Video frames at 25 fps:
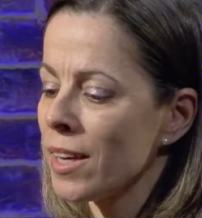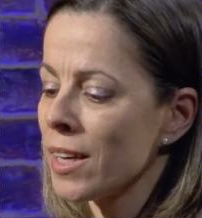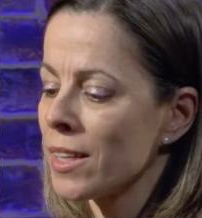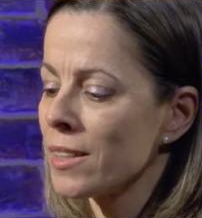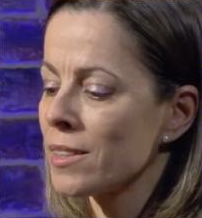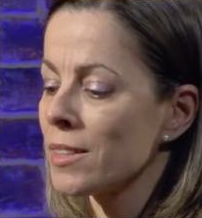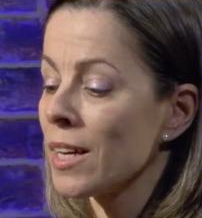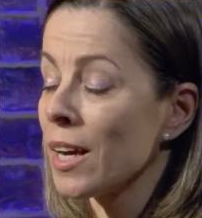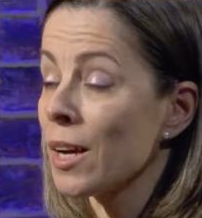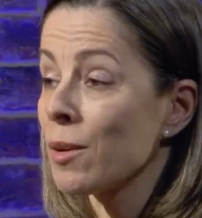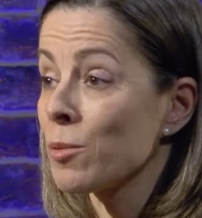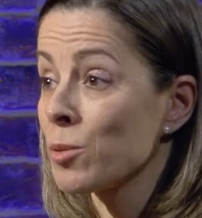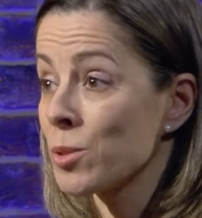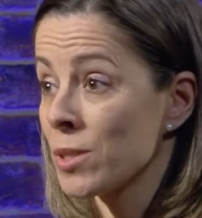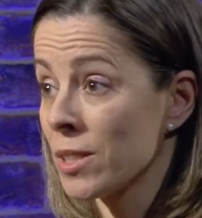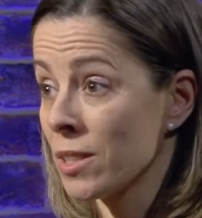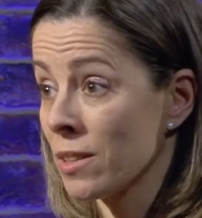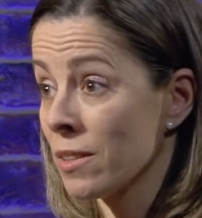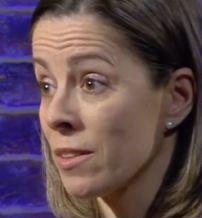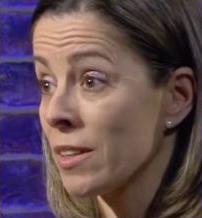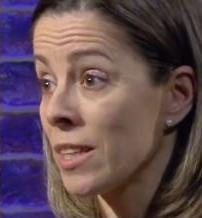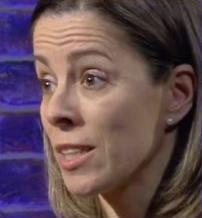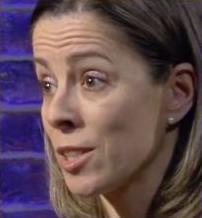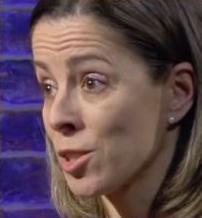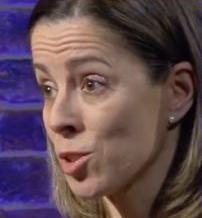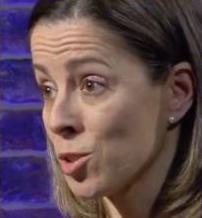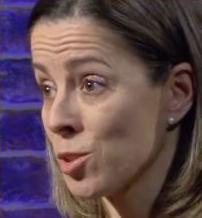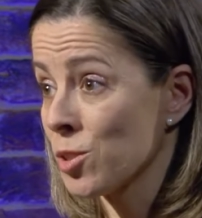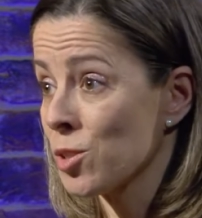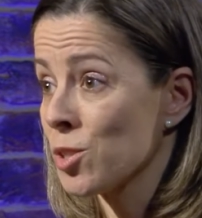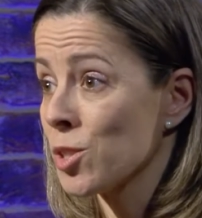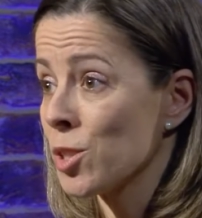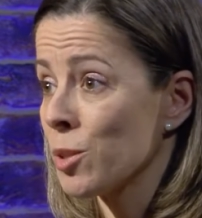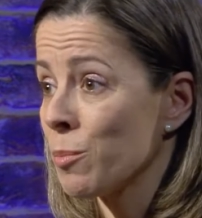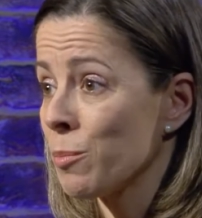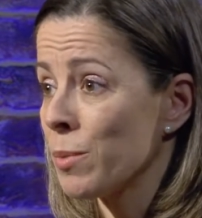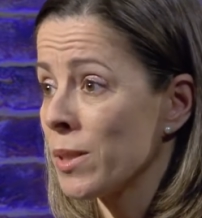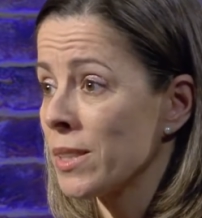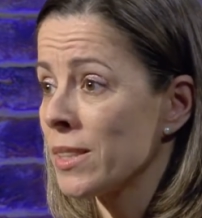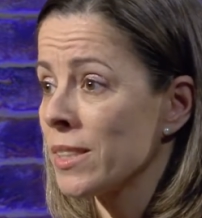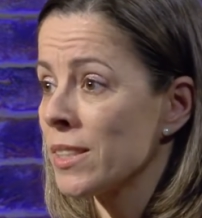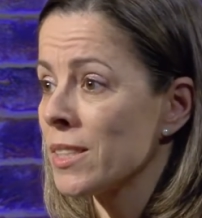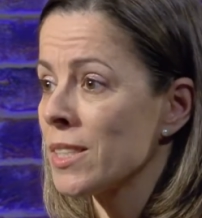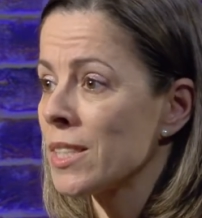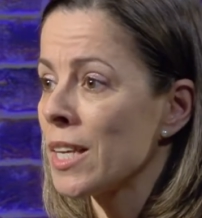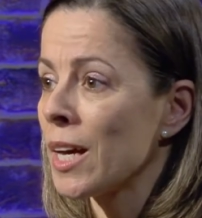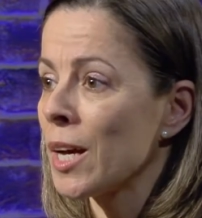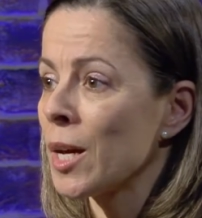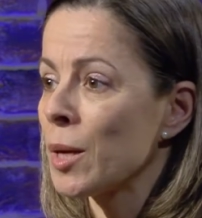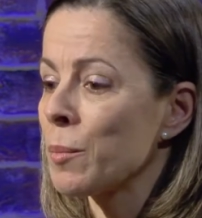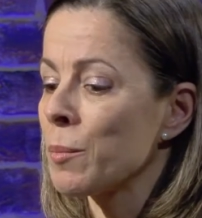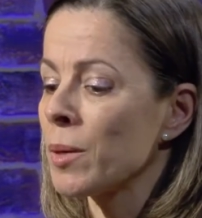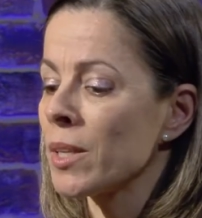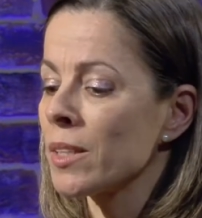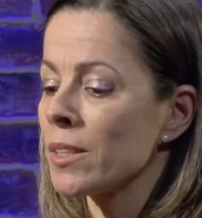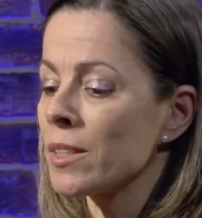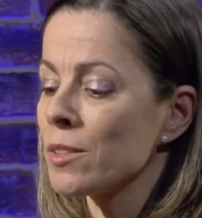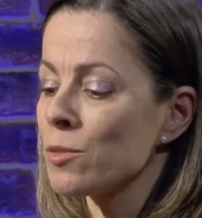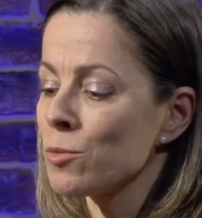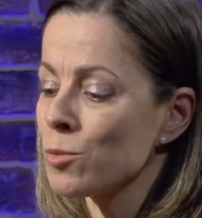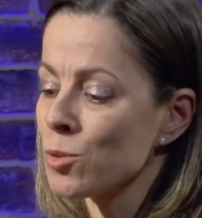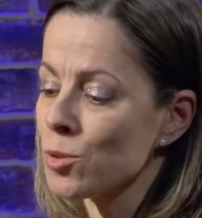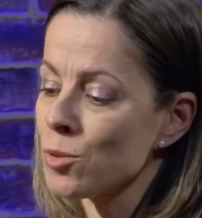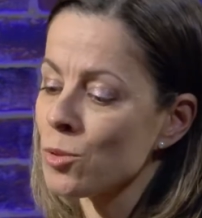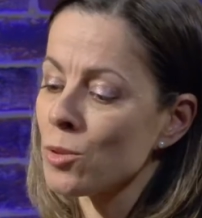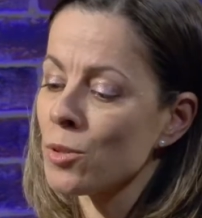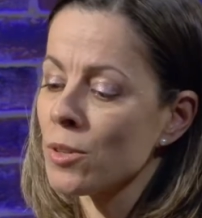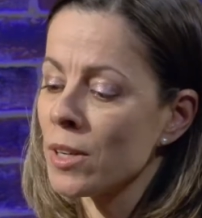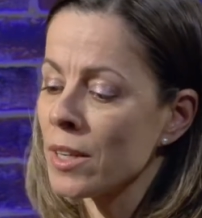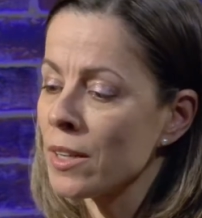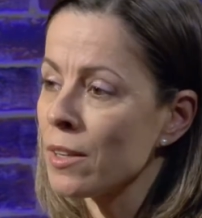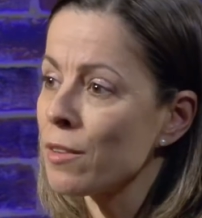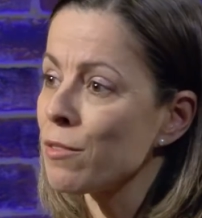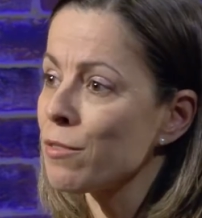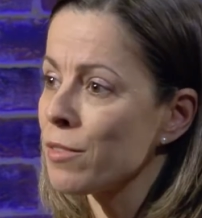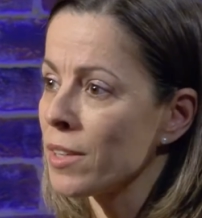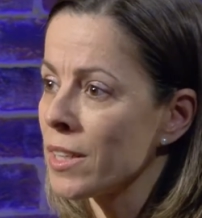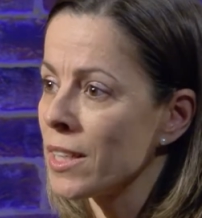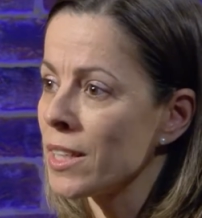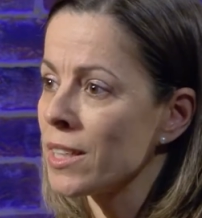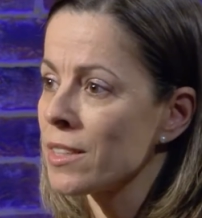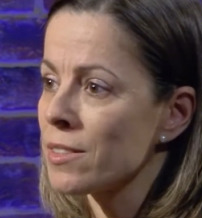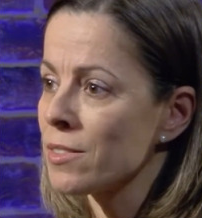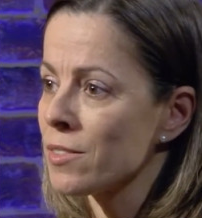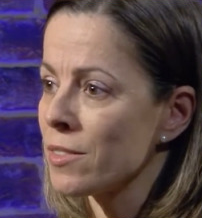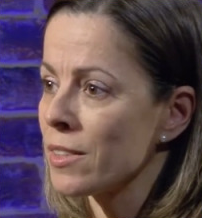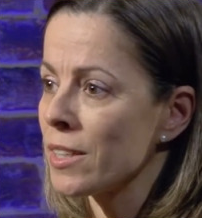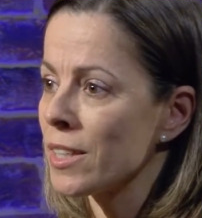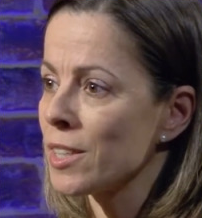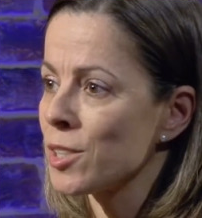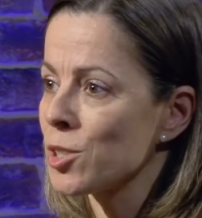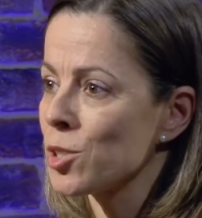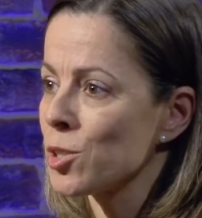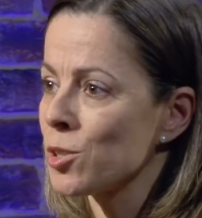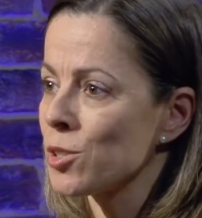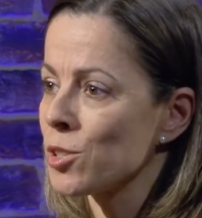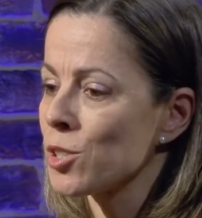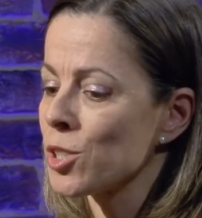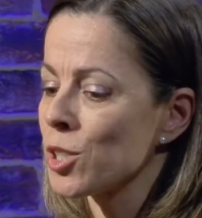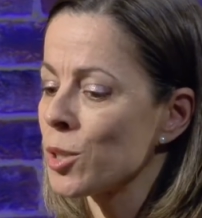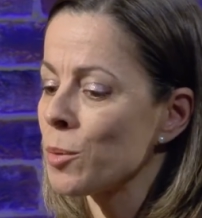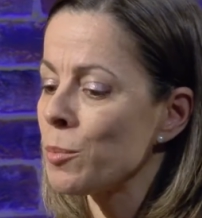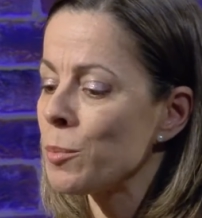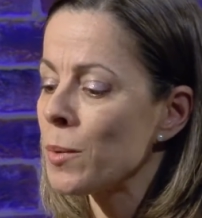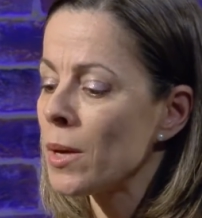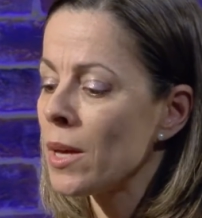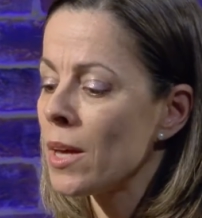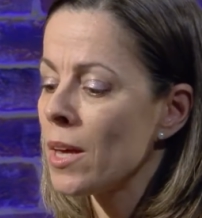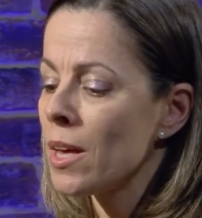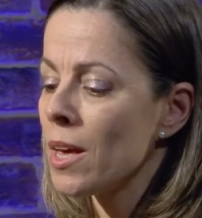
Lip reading: and I was in a relationship at that time, and it was already a 3 years relationship.